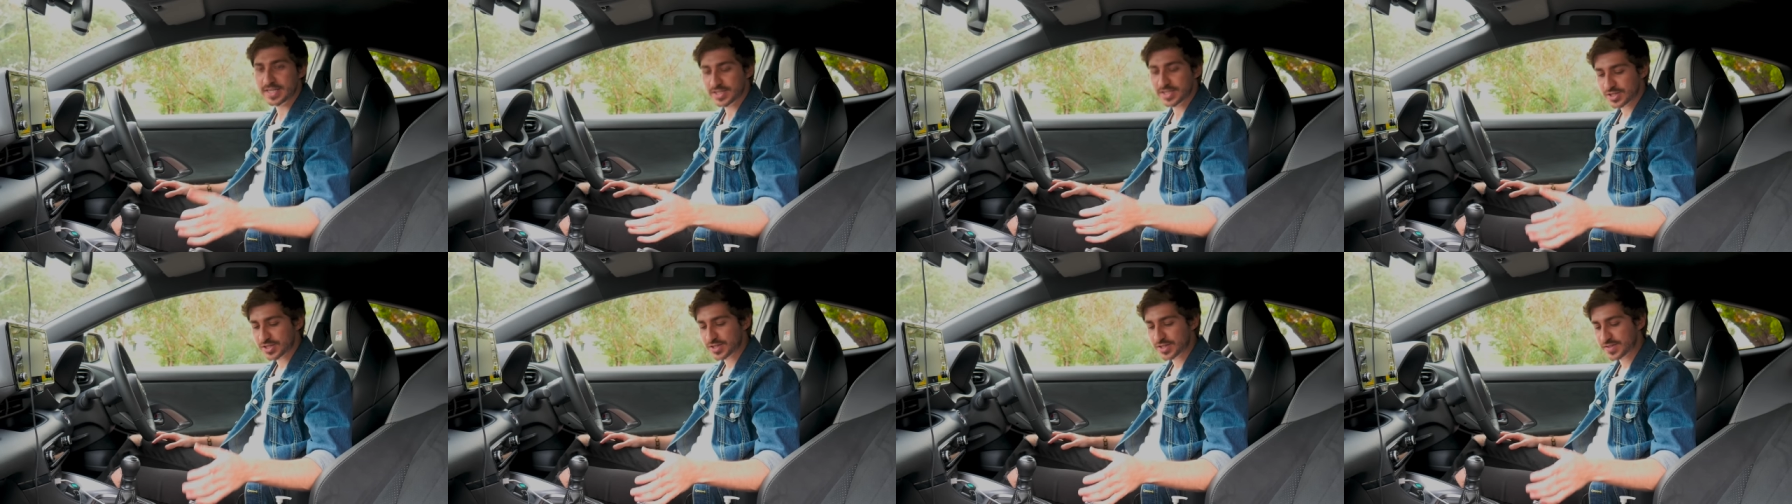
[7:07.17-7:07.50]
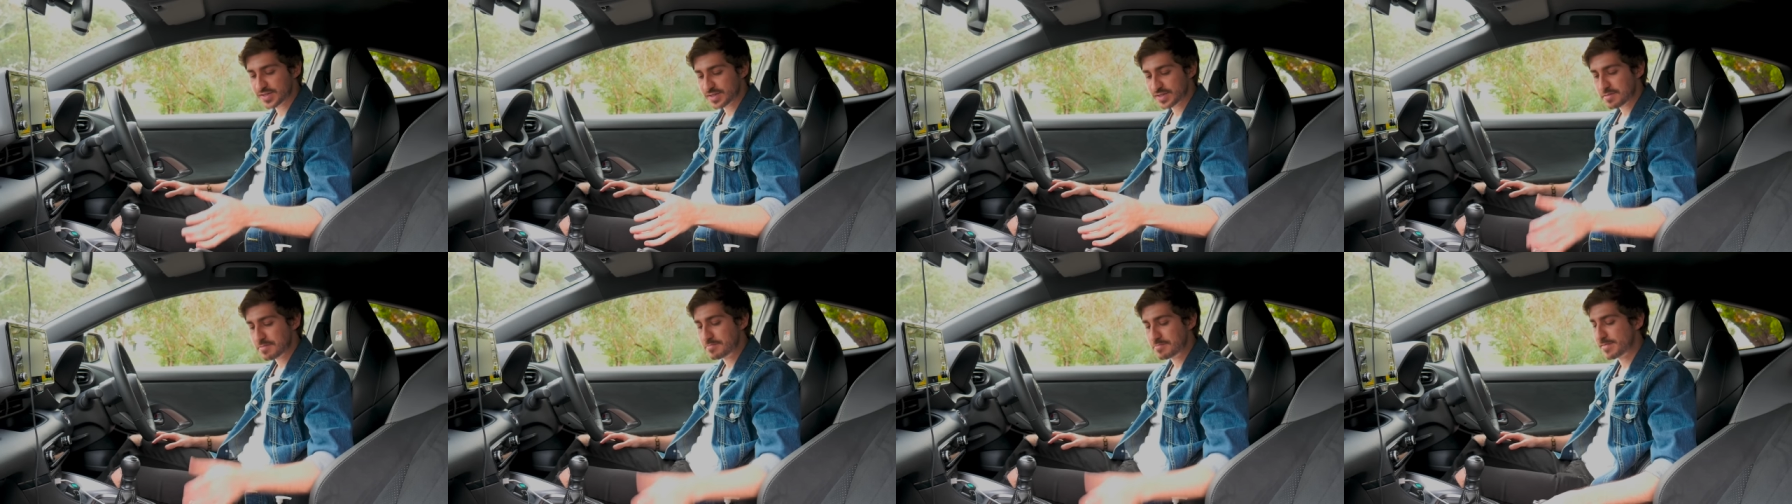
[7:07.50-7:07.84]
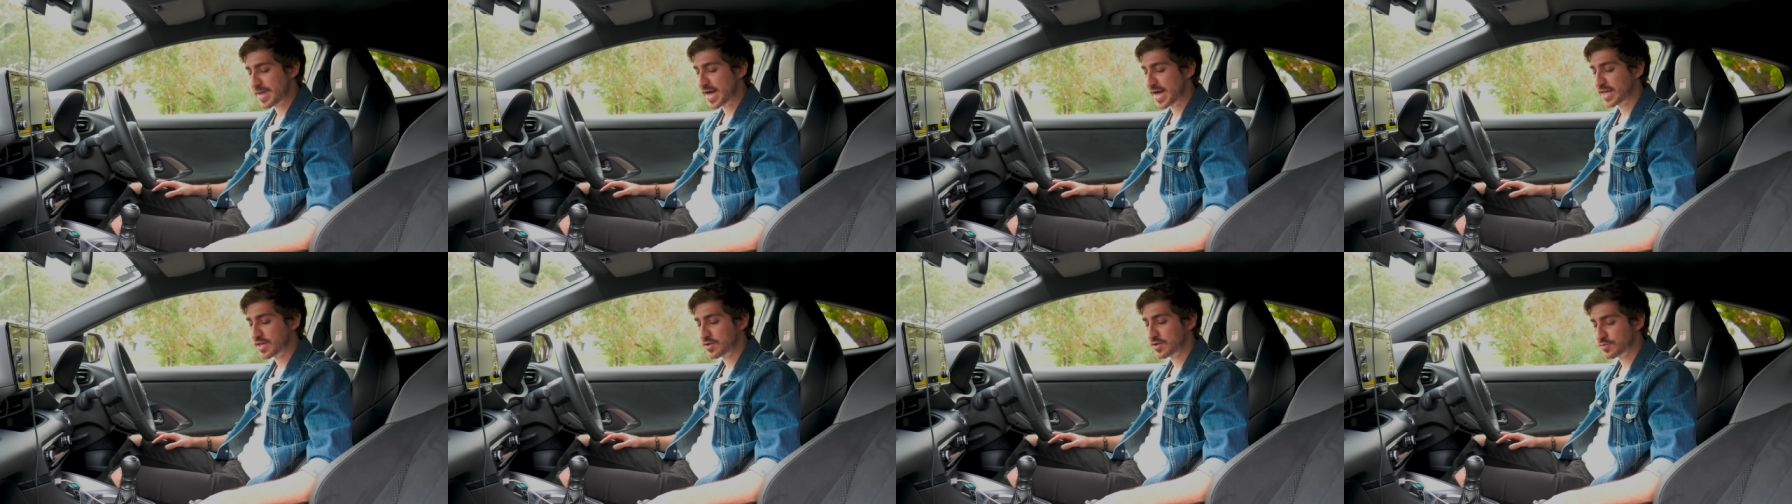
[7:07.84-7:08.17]
just
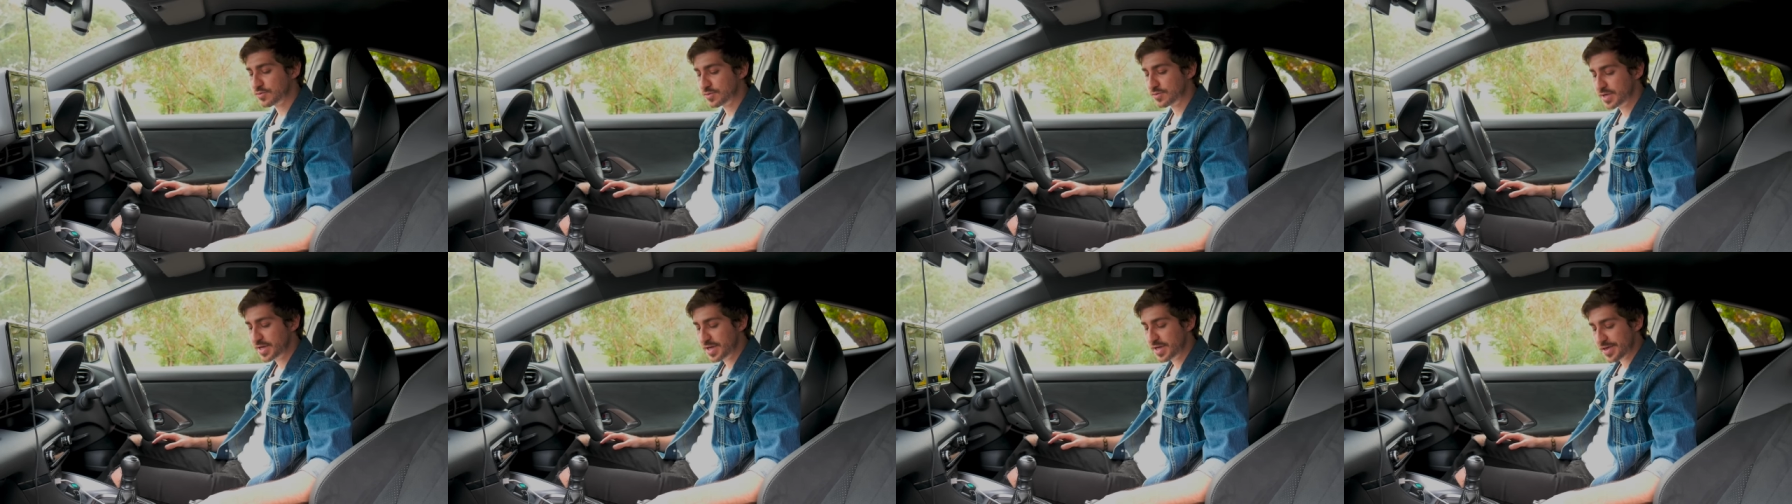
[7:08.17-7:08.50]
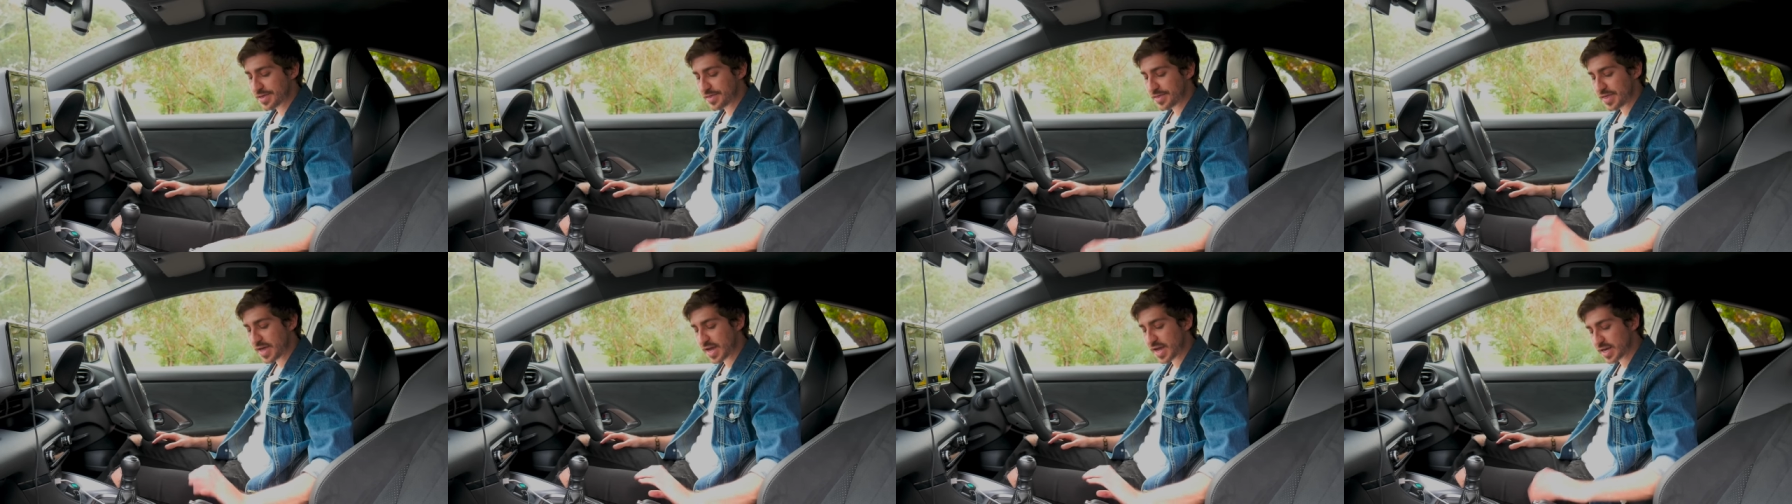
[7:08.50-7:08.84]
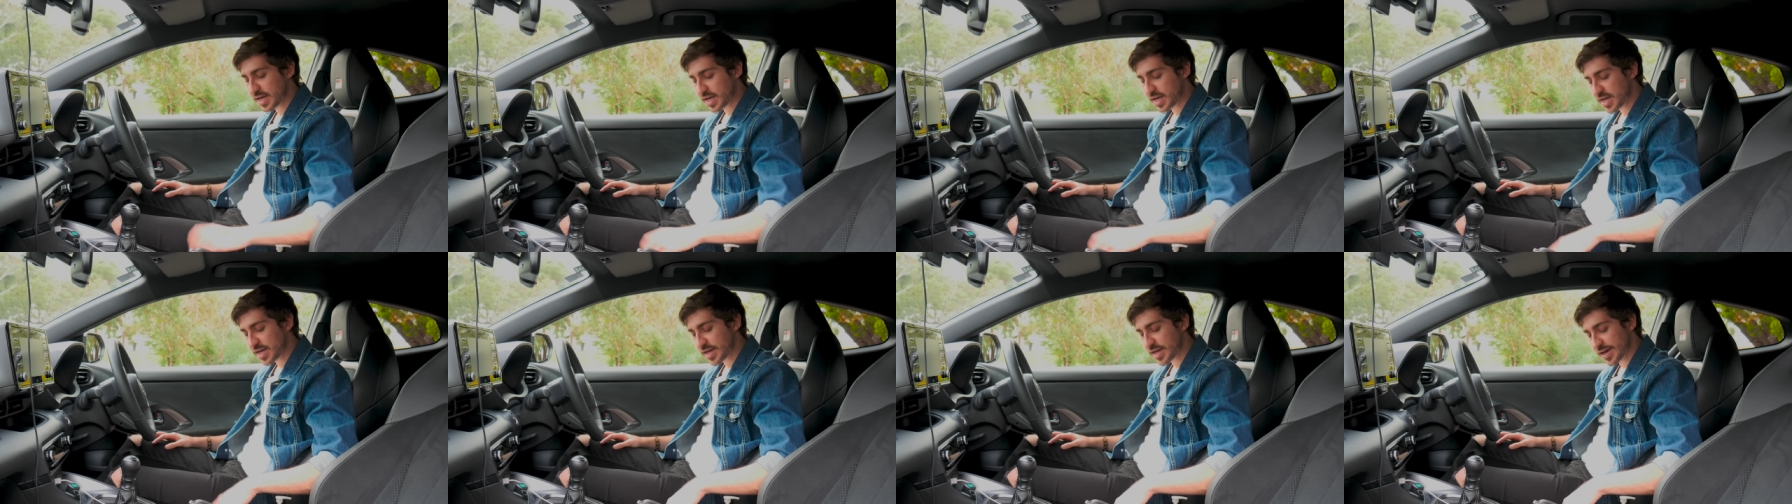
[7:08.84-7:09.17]
manual. Then
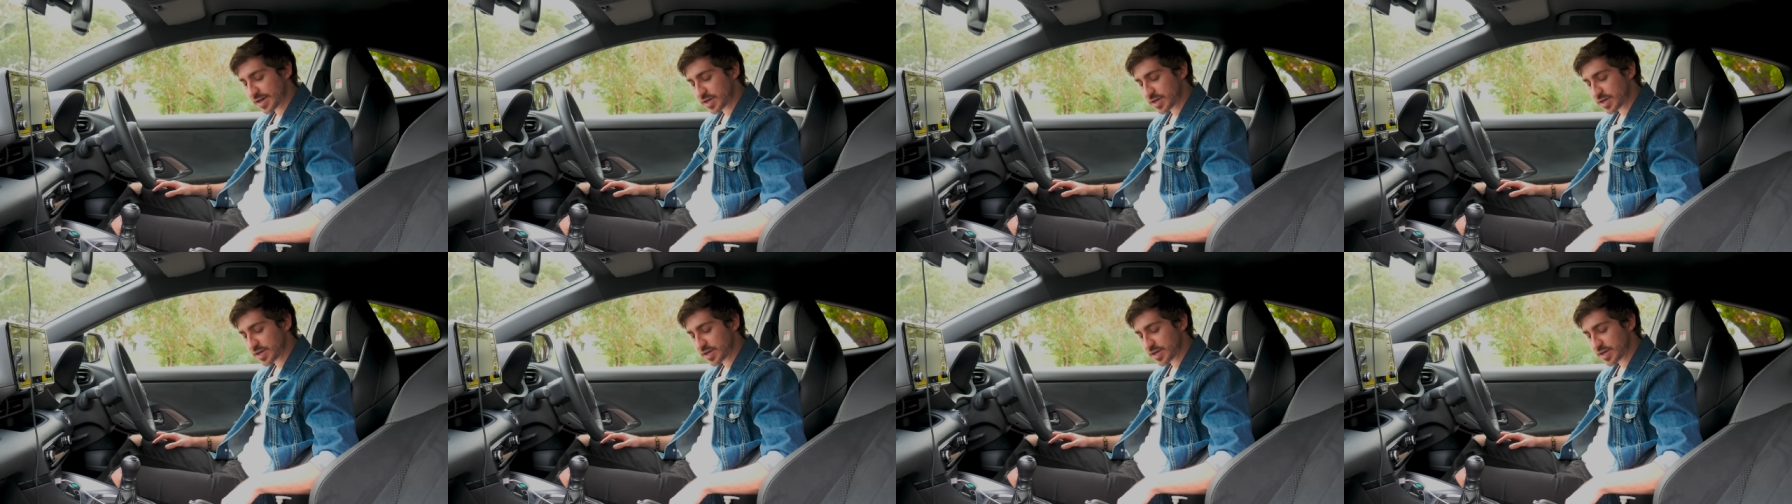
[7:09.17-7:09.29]
here